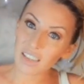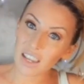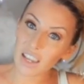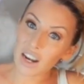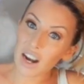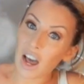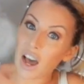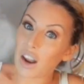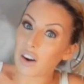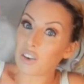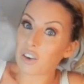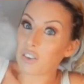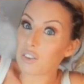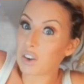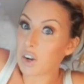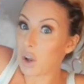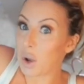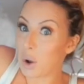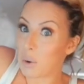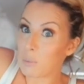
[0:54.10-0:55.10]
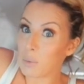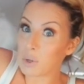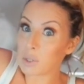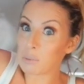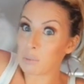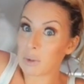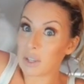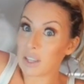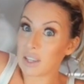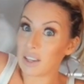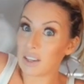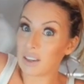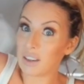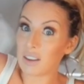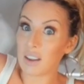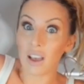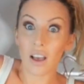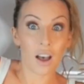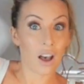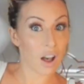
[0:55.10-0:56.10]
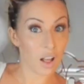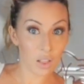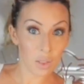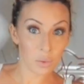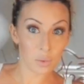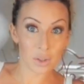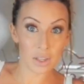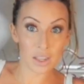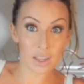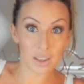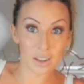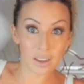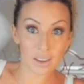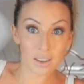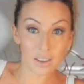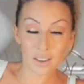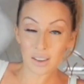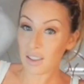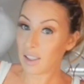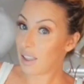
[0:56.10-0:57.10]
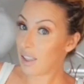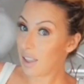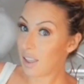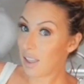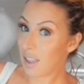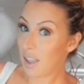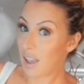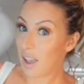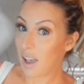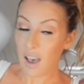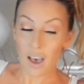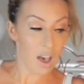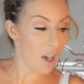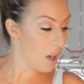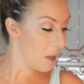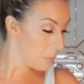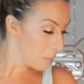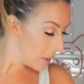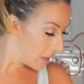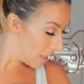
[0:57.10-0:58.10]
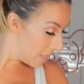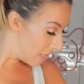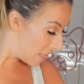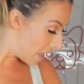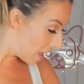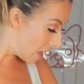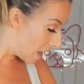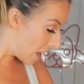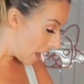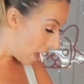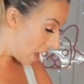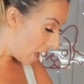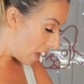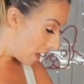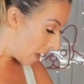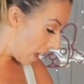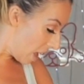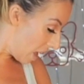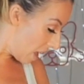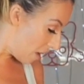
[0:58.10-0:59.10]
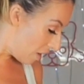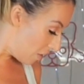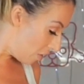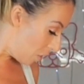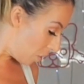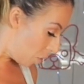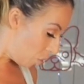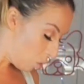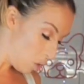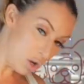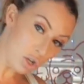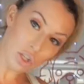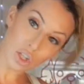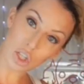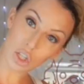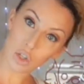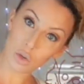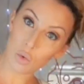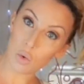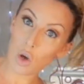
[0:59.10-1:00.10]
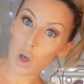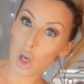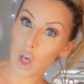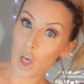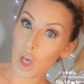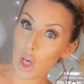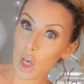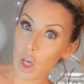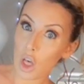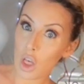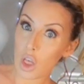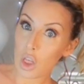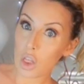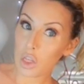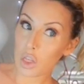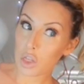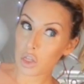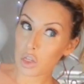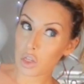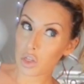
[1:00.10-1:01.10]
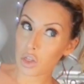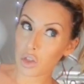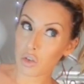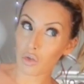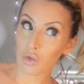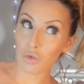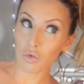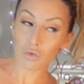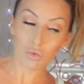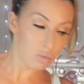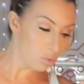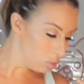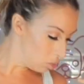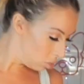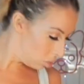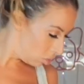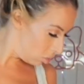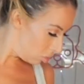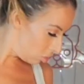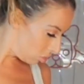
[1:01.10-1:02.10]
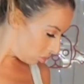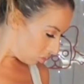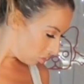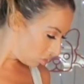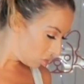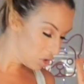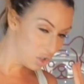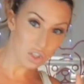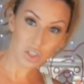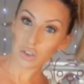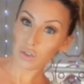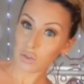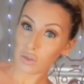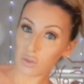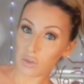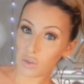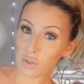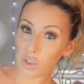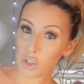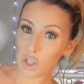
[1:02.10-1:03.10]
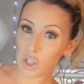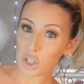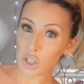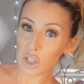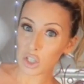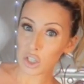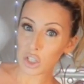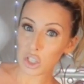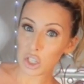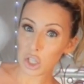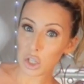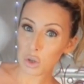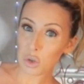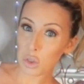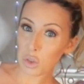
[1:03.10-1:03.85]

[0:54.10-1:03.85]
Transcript: in honor of it almost being Halloween. Um, and then I have one, two, three, two,